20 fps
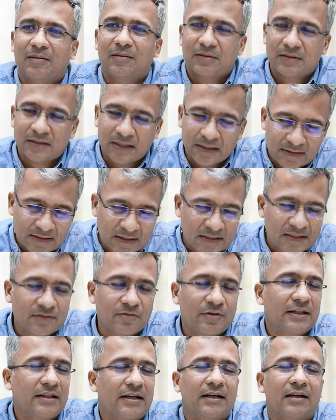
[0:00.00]
such
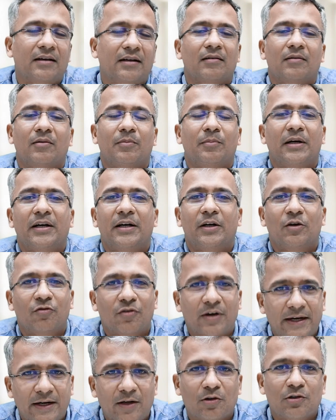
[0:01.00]
way that Monday to
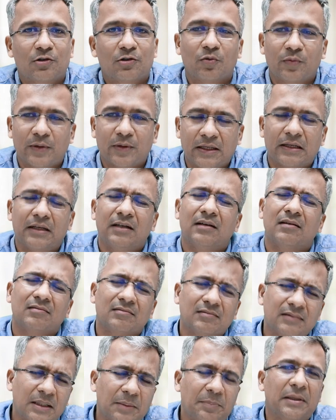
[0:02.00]
Friday also we need.
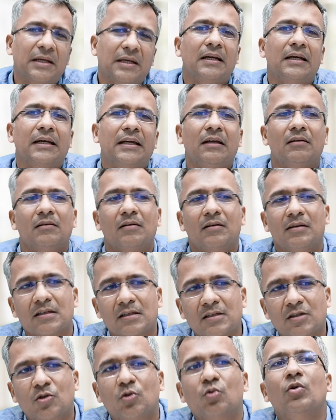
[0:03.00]
Typically,
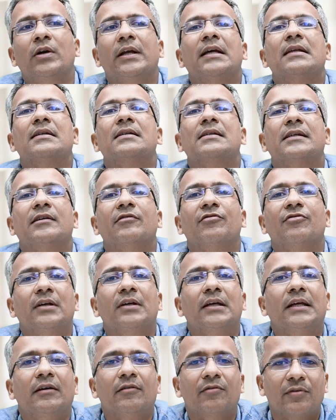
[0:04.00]
just 2 days if we
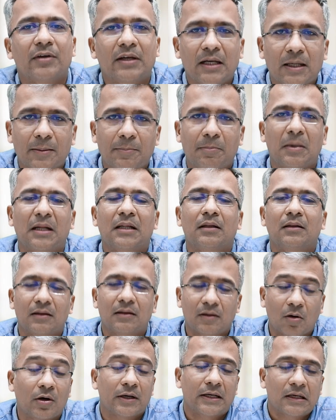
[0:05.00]
give in a month
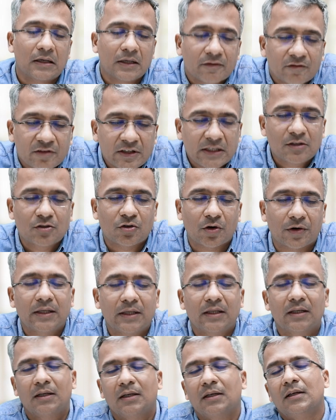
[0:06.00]
or in a week,
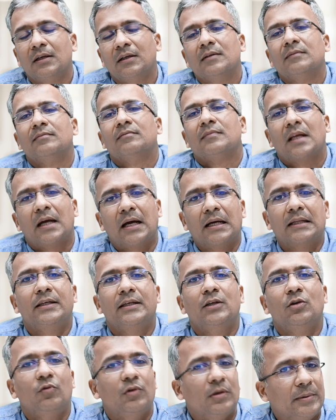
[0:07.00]
I
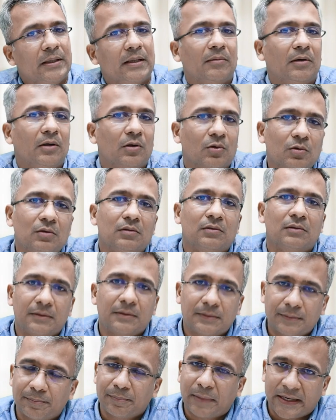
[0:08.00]
think you will be able to
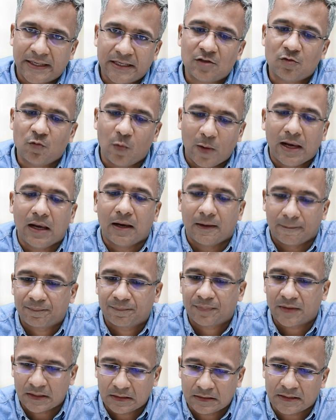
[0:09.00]
manage well
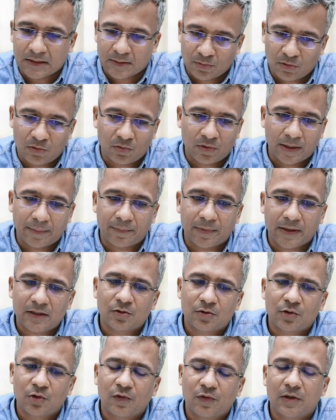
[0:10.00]
in this program, right?
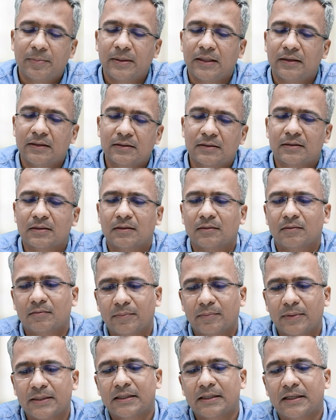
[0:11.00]
So you will be, it's
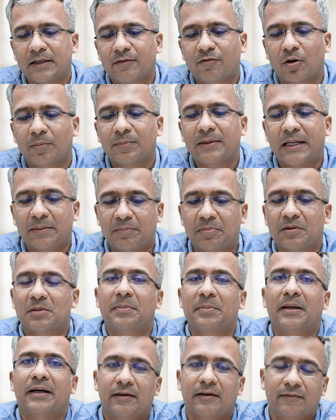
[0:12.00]
basically from that
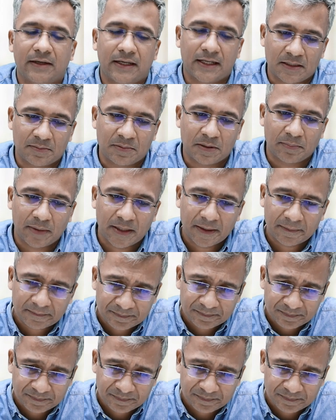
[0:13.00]
perspective, it has been made.